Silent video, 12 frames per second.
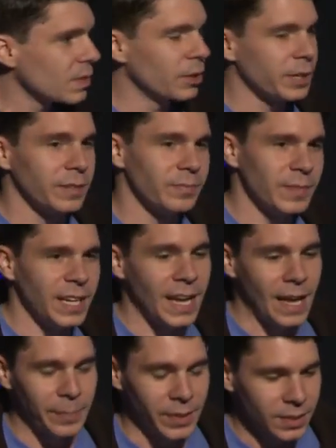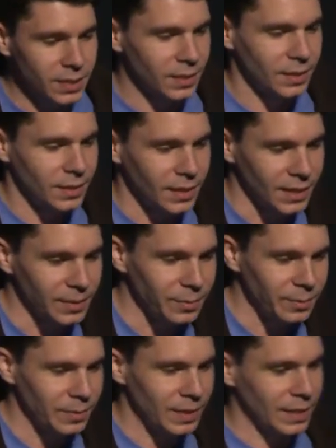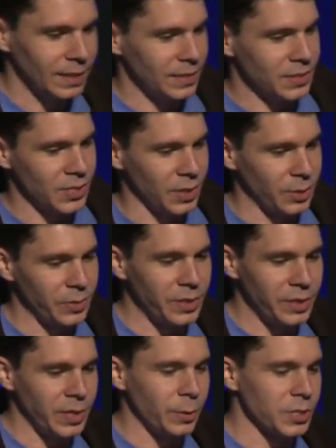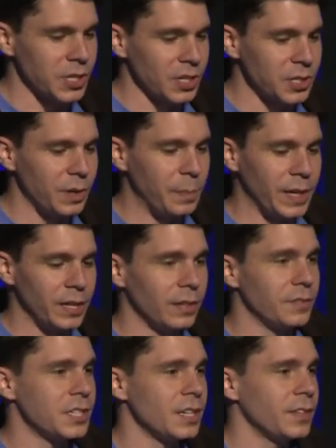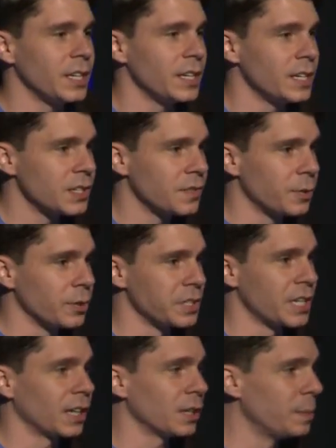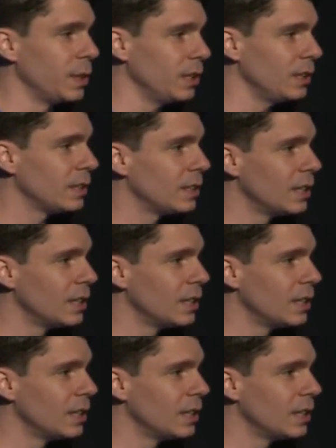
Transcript: OK, it happened. So there was also a pair of CVEs for Docker pull.